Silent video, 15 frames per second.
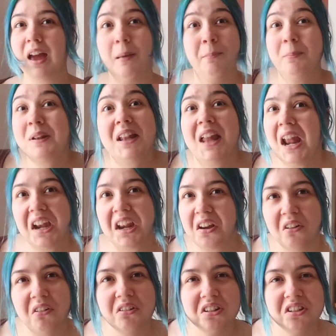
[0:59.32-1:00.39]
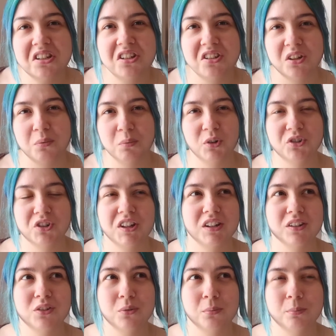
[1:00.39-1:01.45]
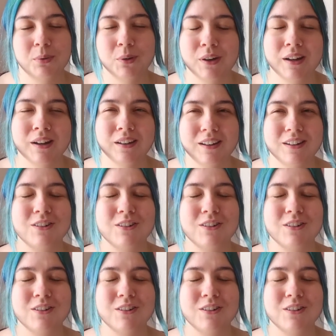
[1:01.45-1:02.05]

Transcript: I'm planning on continuing watching at some point.